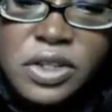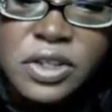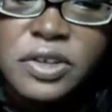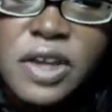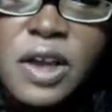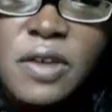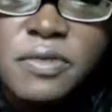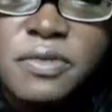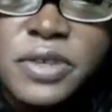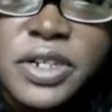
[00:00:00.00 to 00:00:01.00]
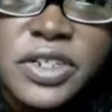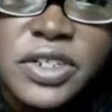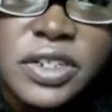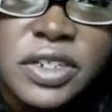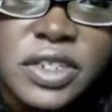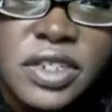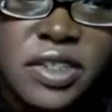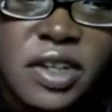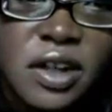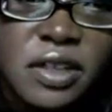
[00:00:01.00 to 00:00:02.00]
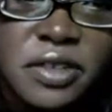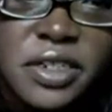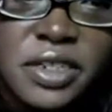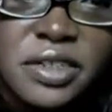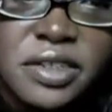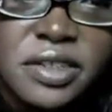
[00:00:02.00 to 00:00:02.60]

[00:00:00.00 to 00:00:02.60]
Look how rich this color is.